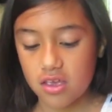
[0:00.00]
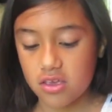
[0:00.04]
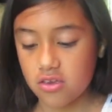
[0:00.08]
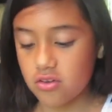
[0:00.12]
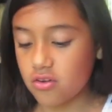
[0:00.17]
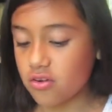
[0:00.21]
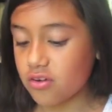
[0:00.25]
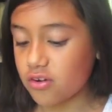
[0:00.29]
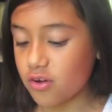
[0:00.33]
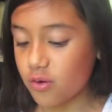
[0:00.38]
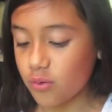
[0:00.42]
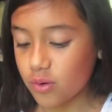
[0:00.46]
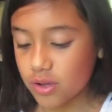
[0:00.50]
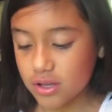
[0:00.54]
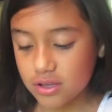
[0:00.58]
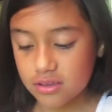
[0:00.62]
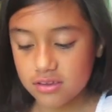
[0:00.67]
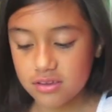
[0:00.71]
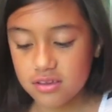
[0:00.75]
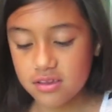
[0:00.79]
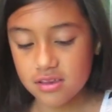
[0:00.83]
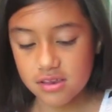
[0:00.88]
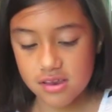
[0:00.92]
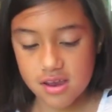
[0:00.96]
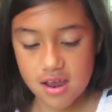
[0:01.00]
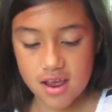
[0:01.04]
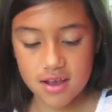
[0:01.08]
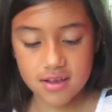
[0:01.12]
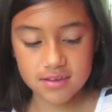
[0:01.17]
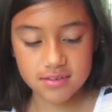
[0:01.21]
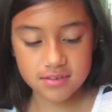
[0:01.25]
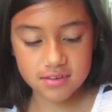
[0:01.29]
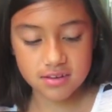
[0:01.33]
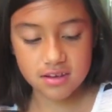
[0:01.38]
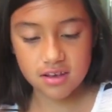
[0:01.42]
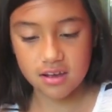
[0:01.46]
You're going to
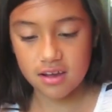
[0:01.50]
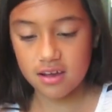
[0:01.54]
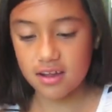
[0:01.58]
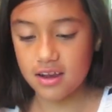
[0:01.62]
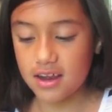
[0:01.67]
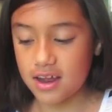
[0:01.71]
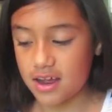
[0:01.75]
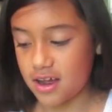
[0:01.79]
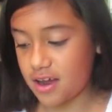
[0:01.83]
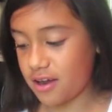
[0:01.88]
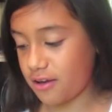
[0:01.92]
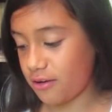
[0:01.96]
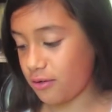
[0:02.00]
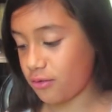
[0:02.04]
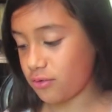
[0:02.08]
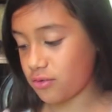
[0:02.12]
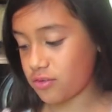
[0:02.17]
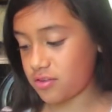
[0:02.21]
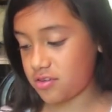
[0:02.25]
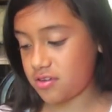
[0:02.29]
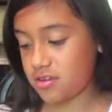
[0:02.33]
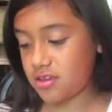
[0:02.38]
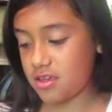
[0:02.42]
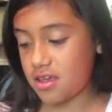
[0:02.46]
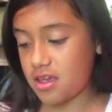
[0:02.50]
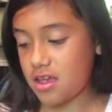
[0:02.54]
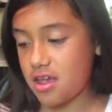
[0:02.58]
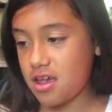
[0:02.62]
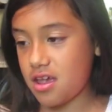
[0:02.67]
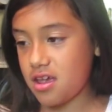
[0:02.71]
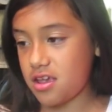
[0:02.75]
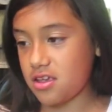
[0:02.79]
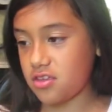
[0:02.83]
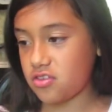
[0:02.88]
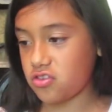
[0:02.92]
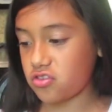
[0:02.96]
next cut out
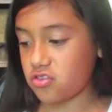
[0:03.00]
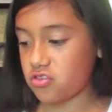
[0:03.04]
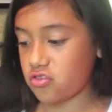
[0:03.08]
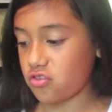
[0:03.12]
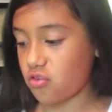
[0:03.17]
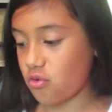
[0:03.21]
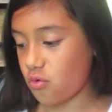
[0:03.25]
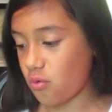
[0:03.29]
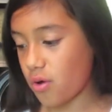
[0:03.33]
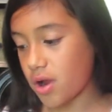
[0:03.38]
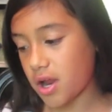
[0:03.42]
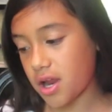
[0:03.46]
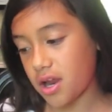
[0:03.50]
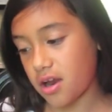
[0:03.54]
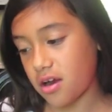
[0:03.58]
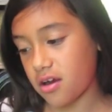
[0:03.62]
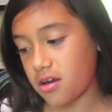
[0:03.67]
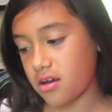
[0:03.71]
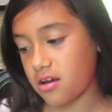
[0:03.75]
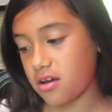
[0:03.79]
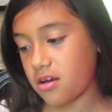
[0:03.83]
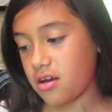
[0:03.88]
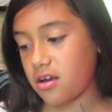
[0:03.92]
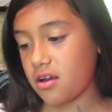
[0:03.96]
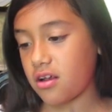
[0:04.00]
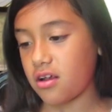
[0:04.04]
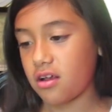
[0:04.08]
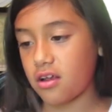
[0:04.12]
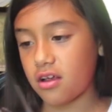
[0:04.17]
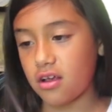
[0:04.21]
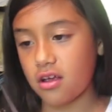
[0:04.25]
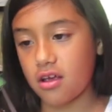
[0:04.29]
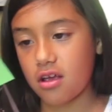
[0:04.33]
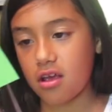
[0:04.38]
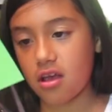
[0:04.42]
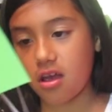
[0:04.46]
a square
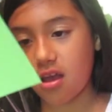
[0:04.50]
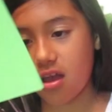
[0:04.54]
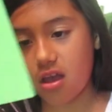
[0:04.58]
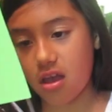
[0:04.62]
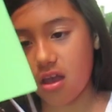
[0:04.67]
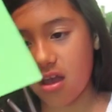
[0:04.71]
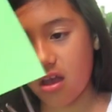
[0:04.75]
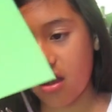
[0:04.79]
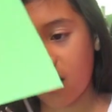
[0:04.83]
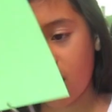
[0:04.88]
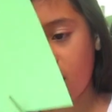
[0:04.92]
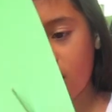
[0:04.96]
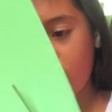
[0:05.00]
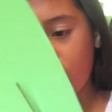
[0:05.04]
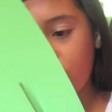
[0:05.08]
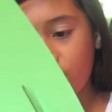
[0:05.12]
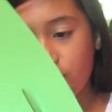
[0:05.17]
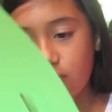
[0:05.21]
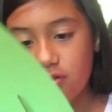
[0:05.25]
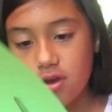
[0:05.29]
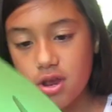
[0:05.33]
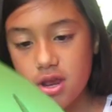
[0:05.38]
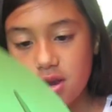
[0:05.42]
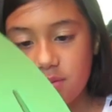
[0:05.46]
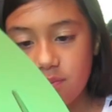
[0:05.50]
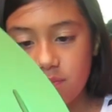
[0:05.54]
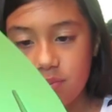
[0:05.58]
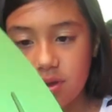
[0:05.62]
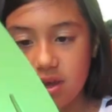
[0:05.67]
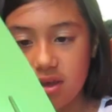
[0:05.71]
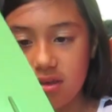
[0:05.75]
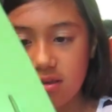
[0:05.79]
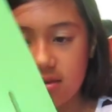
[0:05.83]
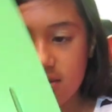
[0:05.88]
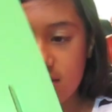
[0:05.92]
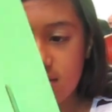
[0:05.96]
green
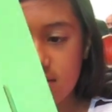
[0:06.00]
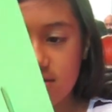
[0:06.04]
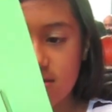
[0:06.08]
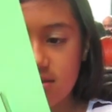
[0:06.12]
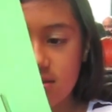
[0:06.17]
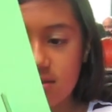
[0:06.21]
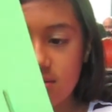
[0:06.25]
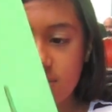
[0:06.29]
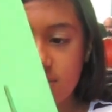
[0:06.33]
piece.